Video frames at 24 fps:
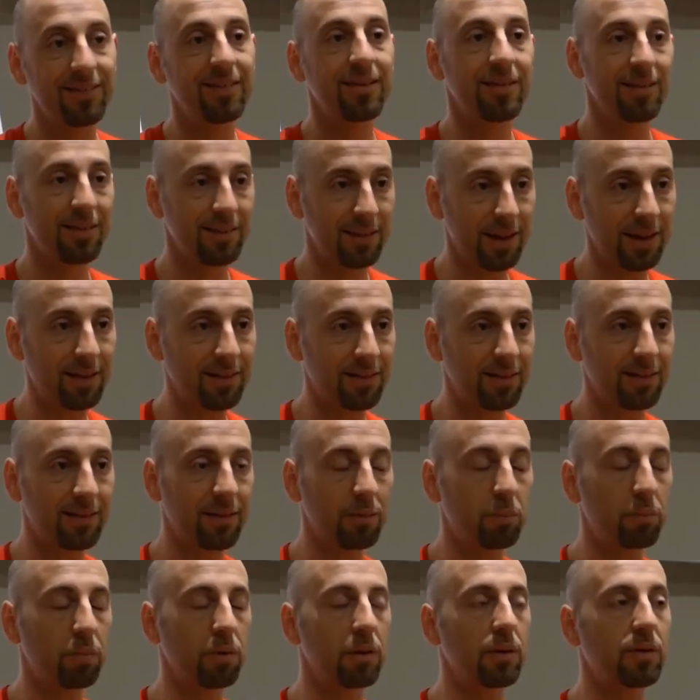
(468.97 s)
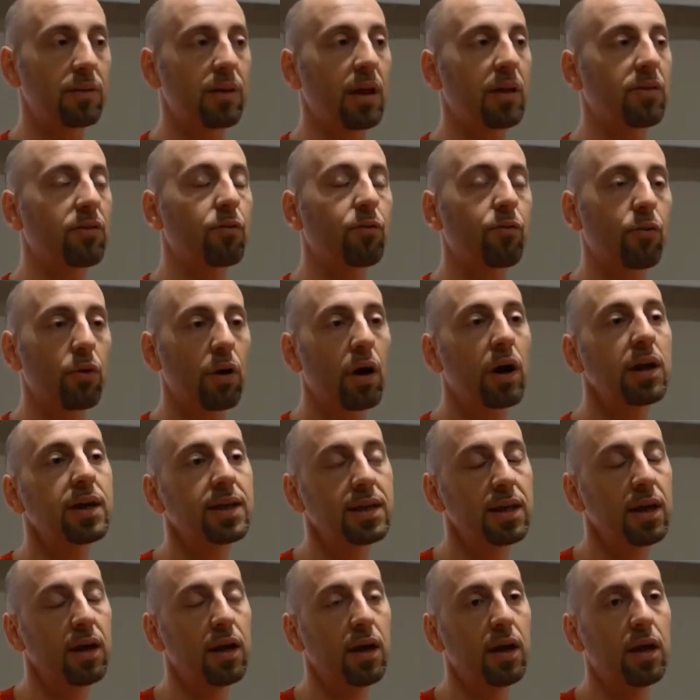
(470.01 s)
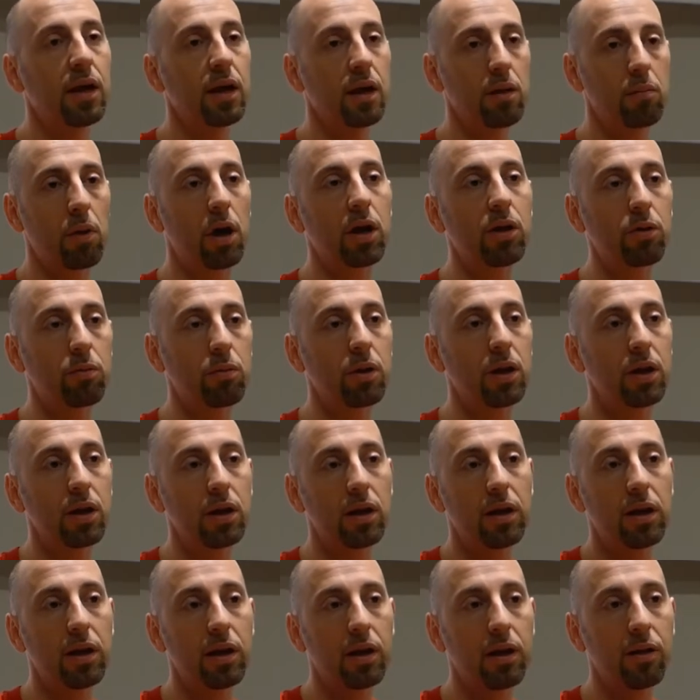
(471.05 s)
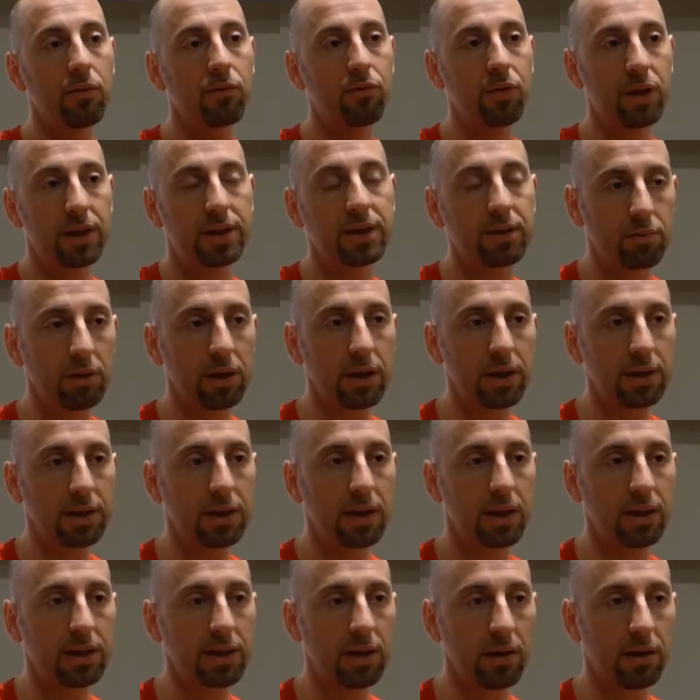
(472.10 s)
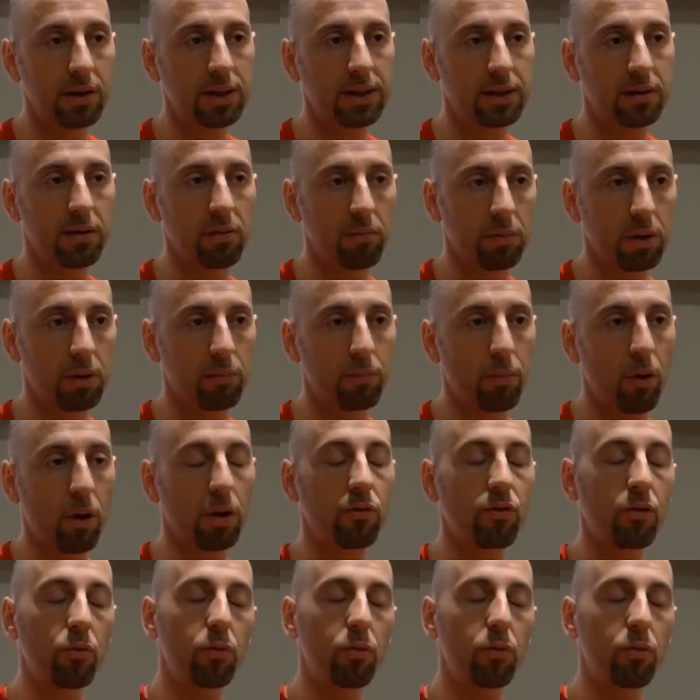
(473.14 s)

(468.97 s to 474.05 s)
That's as simple as that. So for us, in my domain, fixed release dates are extremely important.